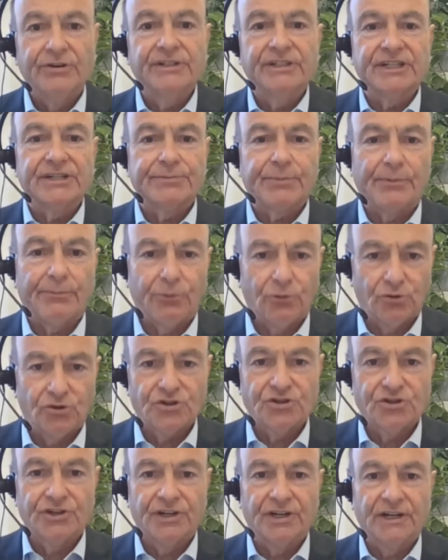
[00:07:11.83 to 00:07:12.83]

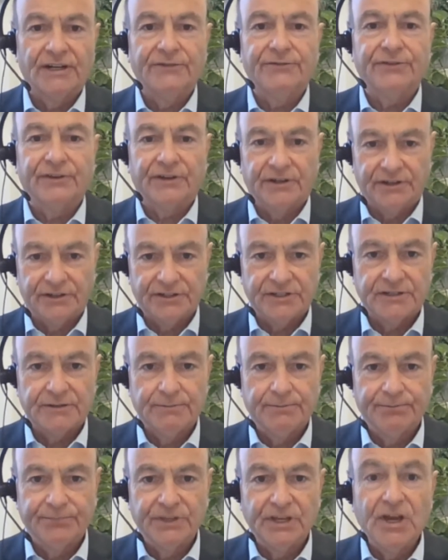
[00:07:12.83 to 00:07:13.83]
disproportionately fast.
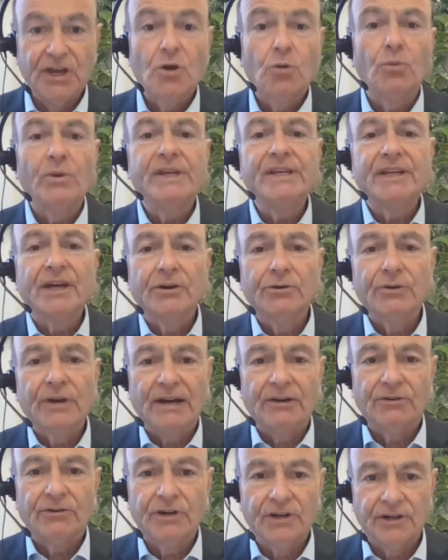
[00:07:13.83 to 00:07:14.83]
We know
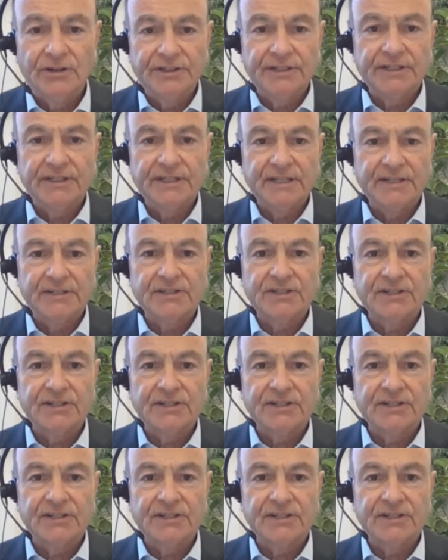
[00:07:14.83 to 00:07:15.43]
how hard it is